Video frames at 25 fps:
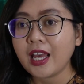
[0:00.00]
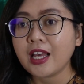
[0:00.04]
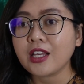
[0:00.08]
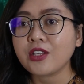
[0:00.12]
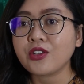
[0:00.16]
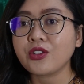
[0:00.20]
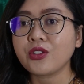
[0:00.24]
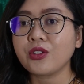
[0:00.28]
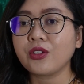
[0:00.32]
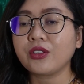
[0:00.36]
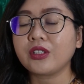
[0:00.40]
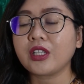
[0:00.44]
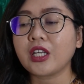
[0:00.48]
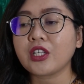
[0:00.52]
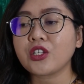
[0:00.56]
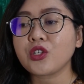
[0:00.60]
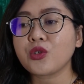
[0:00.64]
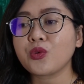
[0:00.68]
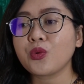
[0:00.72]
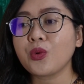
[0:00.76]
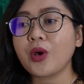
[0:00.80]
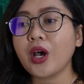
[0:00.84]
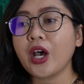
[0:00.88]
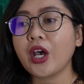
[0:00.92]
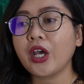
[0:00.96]
So
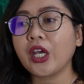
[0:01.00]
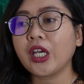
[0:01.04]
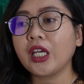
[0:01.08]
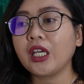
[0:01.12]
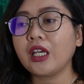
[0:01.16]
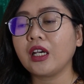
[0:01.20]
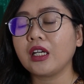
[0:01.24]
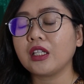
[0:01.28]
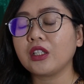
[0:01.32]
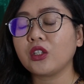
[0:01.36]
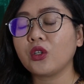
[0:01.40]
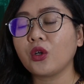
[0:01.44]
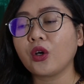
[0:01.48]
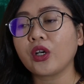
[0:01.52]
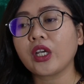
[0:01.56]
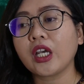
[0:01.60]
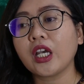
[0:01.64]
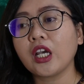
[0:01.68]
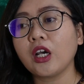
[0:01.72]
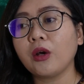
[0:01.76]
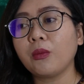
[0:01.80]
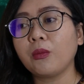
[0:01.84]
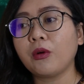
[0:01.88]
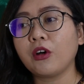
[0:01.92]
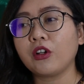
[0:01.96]
that's why
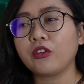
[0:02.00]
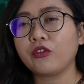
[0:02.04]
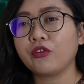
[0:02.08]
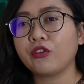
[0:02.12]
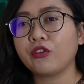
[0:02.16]
talking about